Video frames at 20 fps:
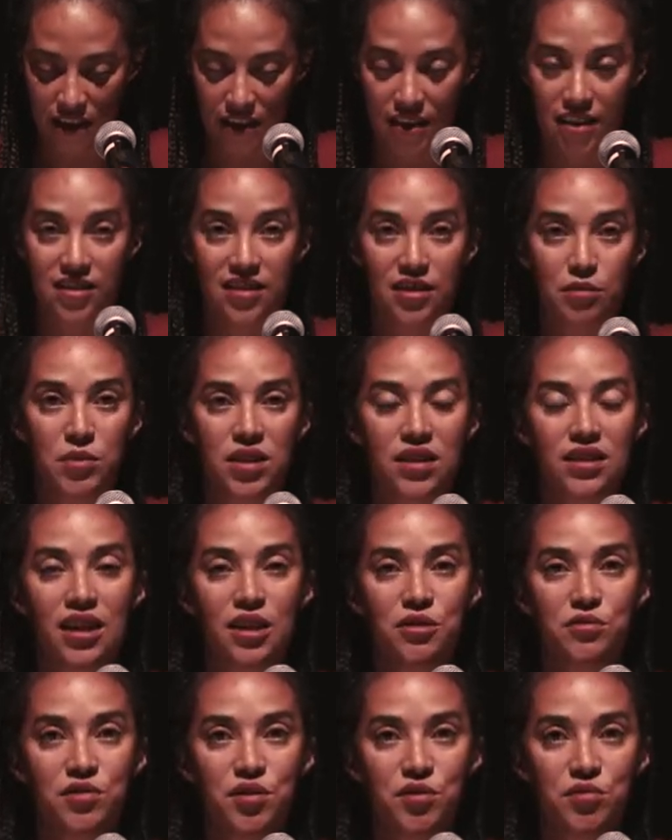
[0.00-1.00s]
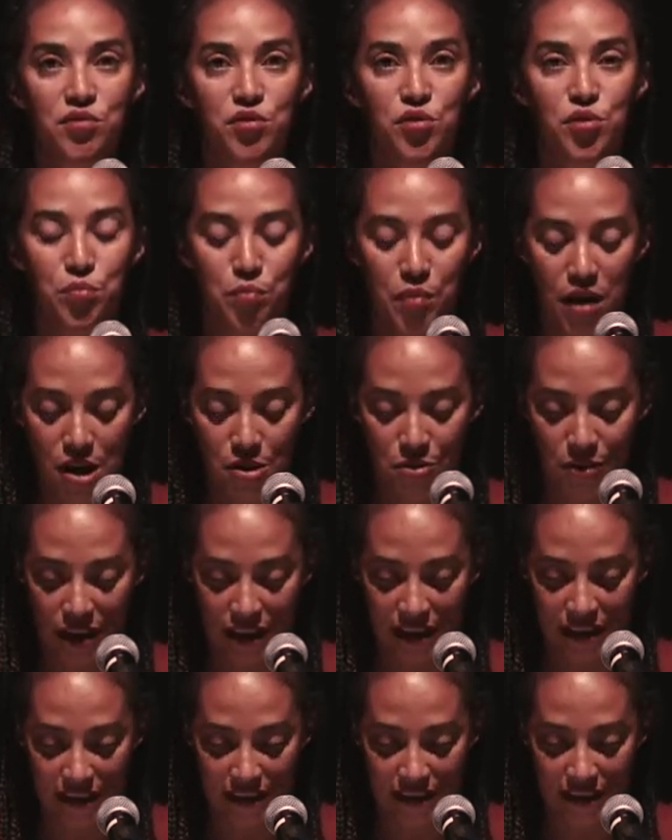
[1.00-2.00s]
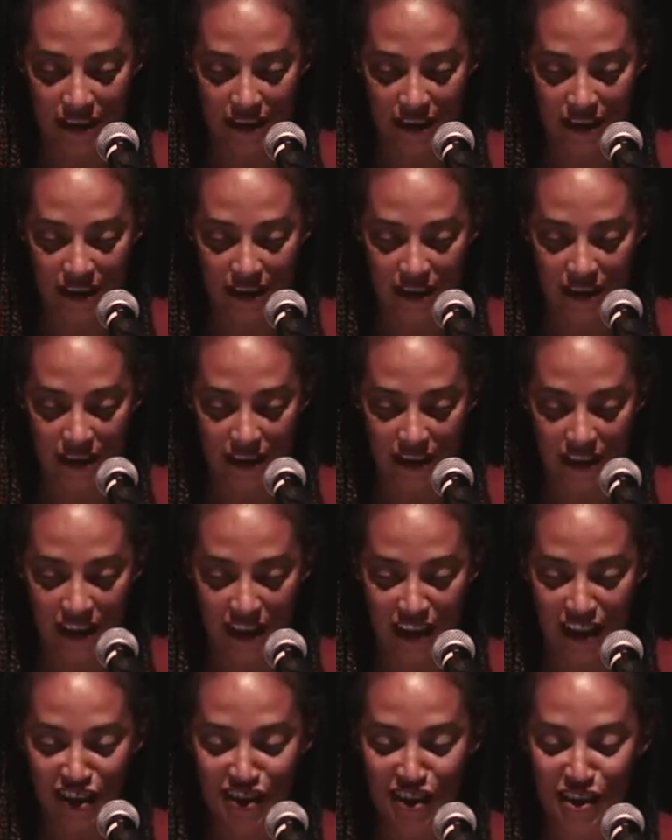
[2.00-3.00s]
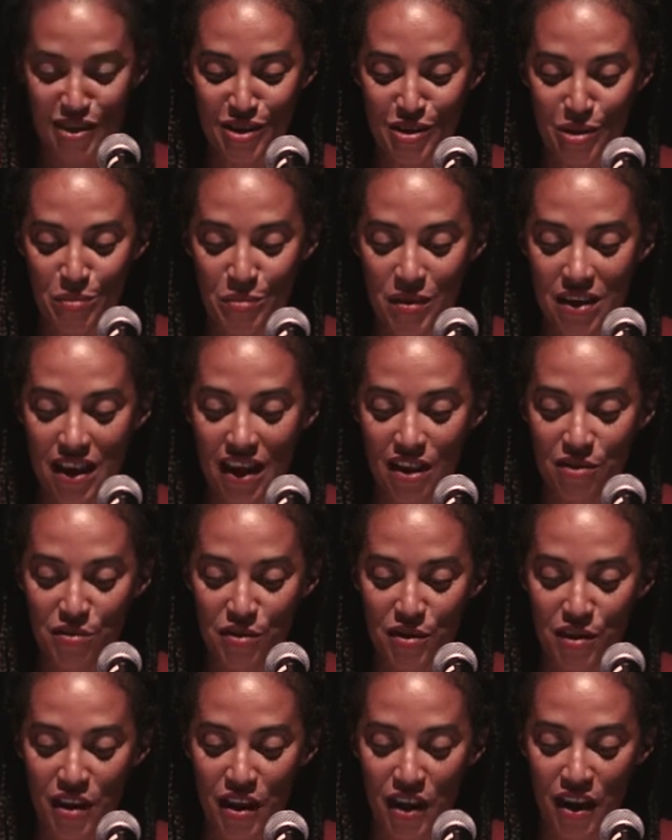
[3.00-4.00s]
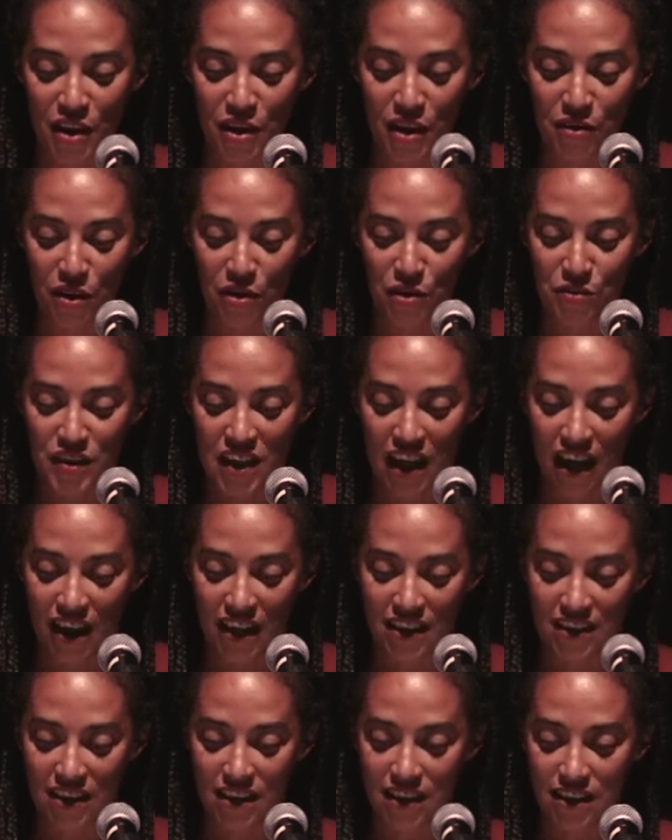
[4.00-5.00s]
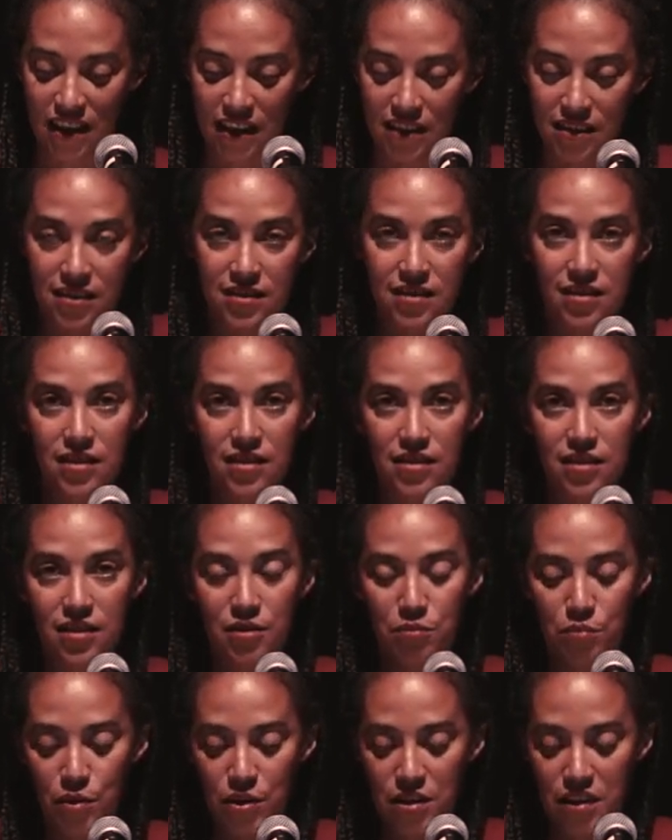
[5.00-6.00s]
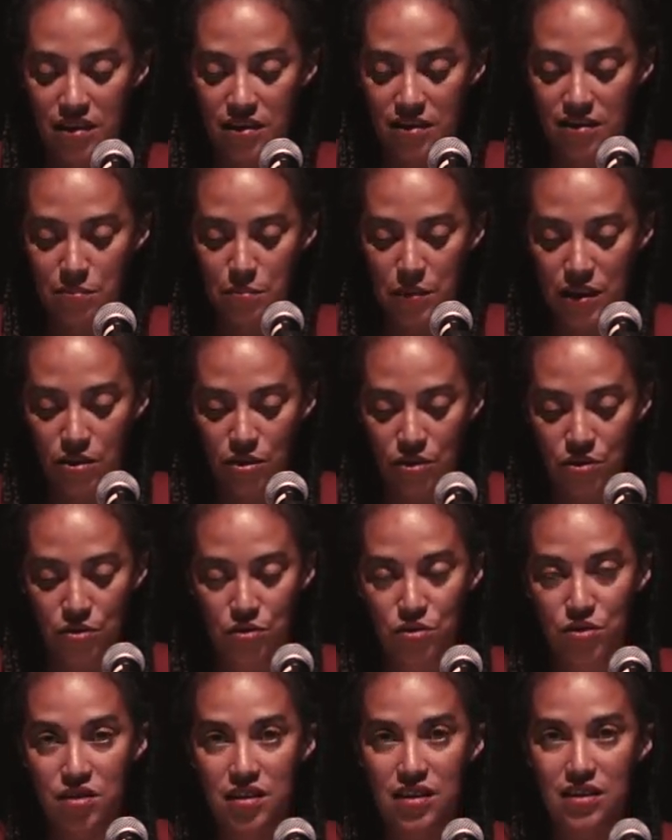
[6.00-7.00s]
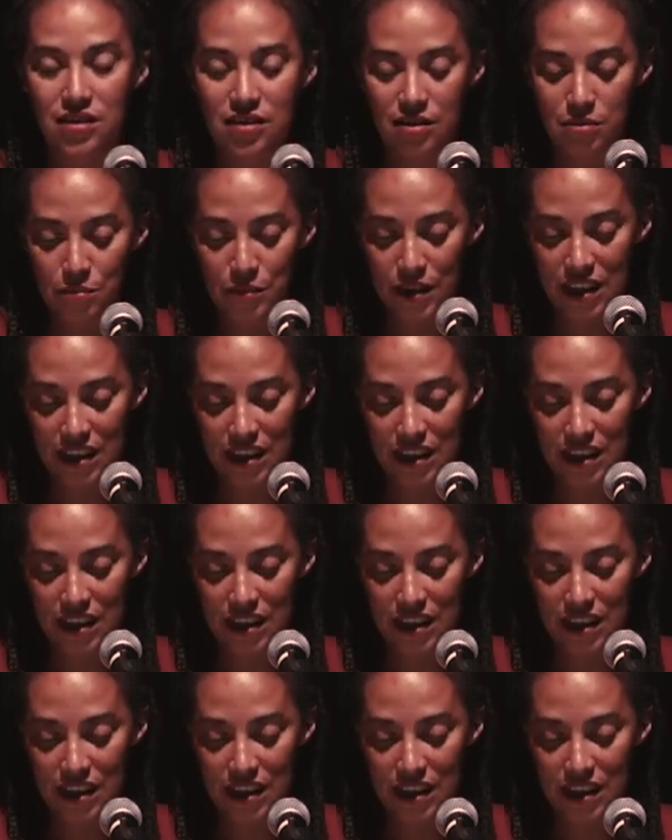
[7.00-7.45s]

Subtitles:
It is a metaphor for power. It is also a metaphor of the idea that certain bodies belong to certain